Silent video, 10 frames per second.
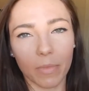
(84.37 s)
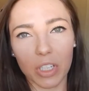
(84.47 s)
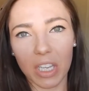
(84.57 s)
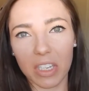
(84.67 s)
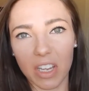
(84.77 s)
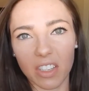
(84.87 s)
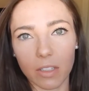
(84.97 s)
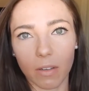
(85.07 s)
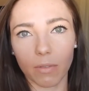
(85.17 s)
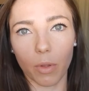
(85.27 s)
there's like
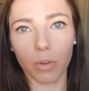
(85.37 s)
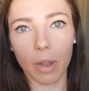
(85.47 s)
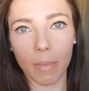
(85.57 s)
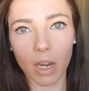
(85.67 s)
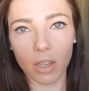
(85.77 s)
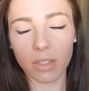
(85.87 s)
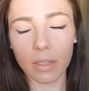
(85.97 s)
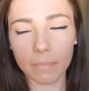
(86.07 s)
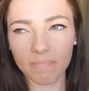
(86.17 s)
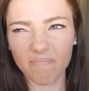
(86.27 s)
dust floating around my
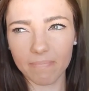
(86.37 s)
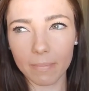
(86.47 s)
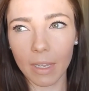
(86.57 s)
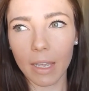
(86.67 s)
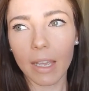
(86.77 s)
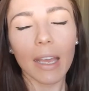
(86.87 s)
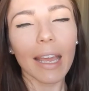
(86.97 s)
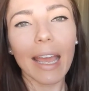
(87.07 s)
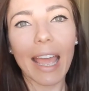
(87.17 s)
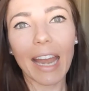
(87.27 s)
nose.
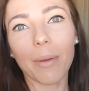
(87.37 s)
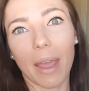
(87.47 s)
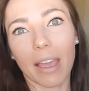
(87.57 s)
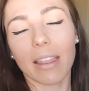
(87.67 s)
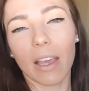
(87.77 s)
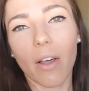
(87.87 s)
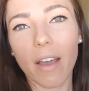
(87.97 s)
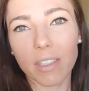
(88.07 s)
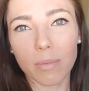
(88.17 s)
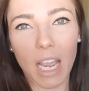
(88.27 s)
Anyway, they all
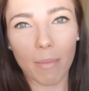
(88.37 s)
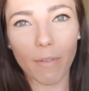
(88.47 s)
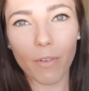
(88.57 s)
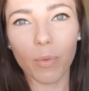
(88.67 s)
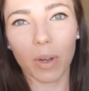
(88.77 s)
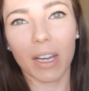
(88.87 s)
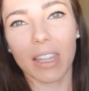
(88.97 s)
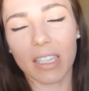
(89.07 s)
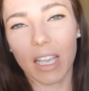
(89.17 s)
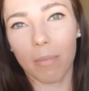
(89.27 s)
have some time off of work
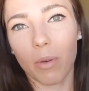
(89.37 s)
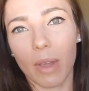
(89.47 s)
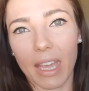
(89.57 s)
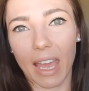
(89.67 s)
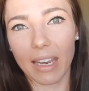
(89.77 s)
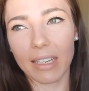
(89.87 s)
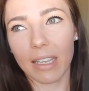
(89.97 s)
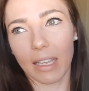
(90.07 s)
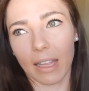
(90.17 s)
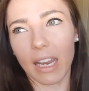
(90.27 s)
this coming weekend,
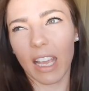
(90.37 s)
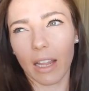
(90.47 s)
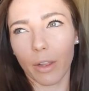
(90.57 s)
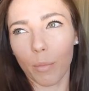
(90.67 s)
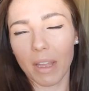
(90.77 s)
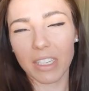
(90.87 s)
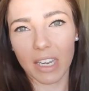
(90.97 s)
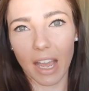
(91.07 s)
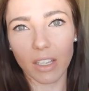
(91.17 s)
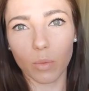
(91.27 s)
leading in a little bit to
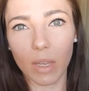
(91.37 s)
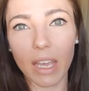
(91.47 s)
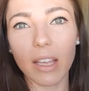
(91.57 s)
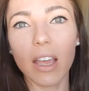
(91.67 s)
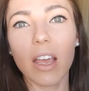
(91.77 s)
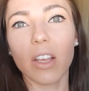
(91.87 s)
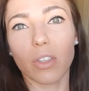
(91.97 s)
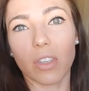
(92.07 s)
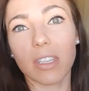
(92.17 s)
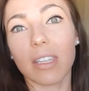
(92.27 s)
next week.
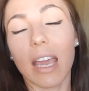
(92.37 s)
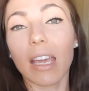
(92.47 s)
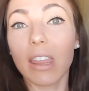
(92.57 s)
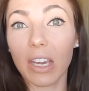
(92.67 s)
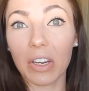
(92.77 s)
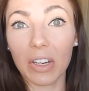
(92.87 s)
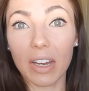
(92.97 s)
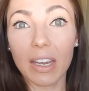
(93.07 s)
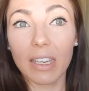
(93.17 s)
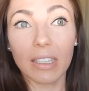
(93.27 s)
So this is like
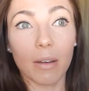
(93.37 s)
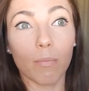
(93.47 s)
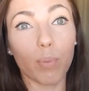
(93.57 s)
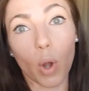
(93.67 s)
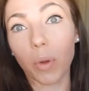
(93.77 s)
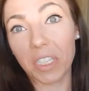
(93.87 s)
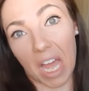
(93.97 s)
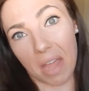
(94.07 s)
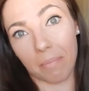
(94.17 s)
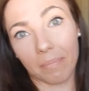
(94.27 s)
their bro
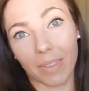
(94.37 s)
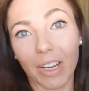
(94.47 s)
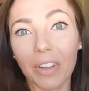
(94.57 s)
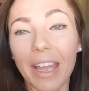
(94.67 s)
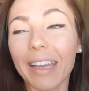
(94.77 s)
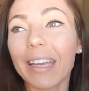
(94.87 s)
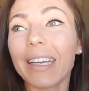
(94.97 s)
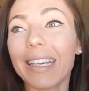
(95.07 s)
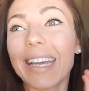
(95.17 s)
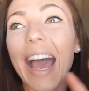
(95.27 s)
time. They're like
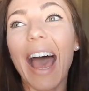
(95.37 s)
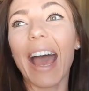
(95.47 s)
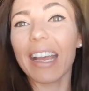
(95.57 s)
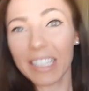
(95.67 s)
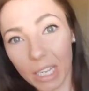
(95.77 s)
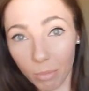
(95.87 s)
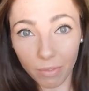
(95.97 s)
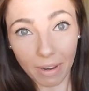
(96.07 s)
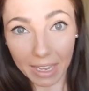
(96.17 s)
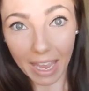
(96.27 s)
guy summer
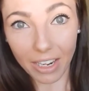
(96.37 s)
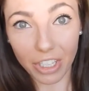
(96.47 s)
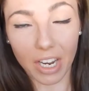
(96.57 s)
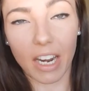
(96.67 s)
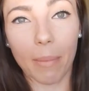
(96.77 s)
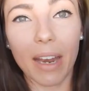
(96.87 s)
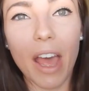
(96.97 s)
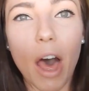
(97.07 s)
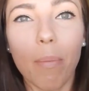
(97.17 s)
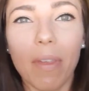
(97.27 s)
vacation. And I'm going to
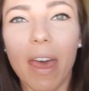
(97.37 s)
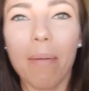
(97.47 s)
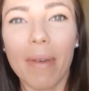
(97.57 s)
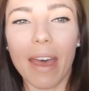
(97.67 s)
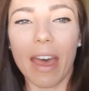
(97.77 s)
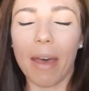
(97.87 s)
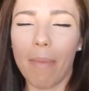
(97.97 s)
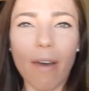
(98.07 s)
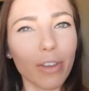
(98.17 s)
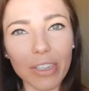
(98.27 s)
help them um,
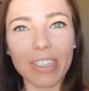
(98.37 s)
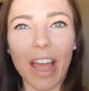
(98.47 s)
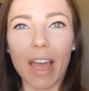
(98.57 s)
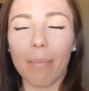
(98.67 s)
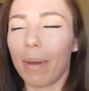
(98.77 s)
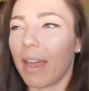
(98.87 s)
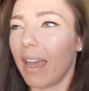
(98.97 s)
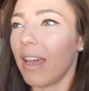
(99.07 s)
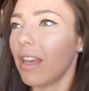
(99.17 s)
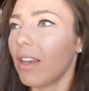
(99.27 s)
have a good time
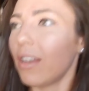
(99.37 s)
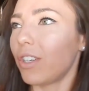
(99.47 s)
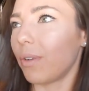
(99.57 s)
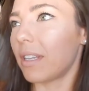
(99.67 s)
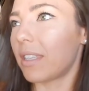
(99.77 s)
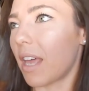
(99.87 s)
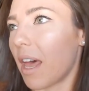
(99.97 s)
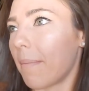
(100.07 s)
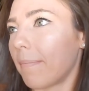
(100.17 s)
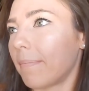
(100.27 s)
by doing
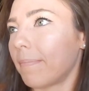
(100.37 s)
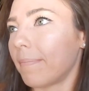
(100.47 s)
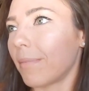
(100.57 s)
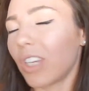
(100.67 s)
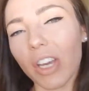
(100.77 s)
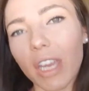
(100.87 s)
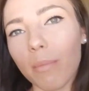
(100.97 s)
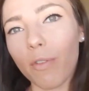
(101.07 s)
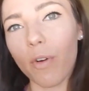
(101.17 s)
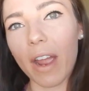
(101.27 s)
some cooking
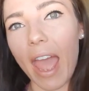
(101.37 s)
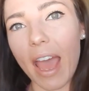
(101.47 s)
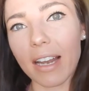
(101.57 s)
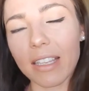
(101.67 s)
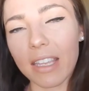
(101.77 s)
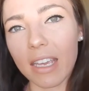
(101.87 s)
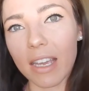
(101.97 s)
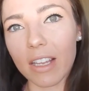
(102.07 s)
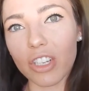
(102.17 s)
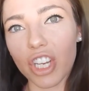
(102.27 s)
beforehand.
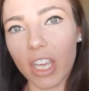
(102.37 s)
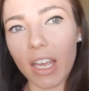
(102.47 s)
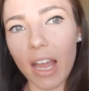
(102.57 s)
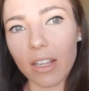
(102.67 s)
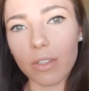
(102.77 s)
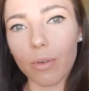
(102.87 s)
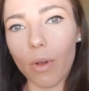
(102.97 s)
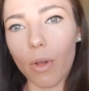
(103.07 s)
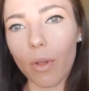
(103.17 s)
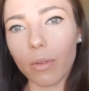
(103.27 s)
The chicken
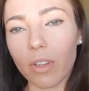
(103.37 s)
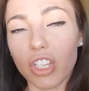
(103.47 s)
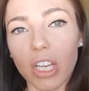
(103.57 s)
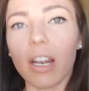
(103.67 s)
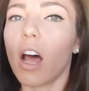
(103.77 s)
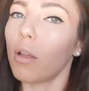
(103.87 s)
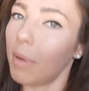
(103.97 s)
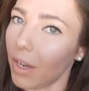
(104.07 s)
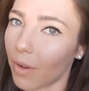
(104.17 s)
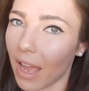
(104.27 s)
casserole, the chicken
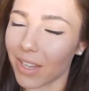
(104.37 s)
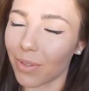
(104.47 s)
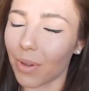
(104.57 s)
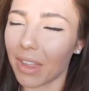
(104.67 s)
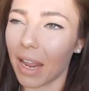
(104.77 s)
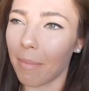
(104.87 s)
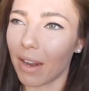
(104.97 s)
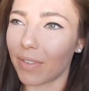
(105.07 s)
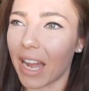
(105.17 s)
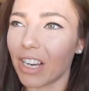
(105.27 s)
jalapeno casserole that I
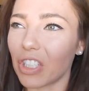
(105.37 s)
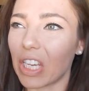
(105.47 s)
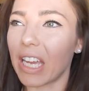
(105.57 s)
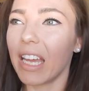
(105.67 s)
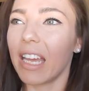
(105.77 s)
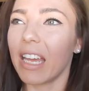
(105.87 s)
made for Ashley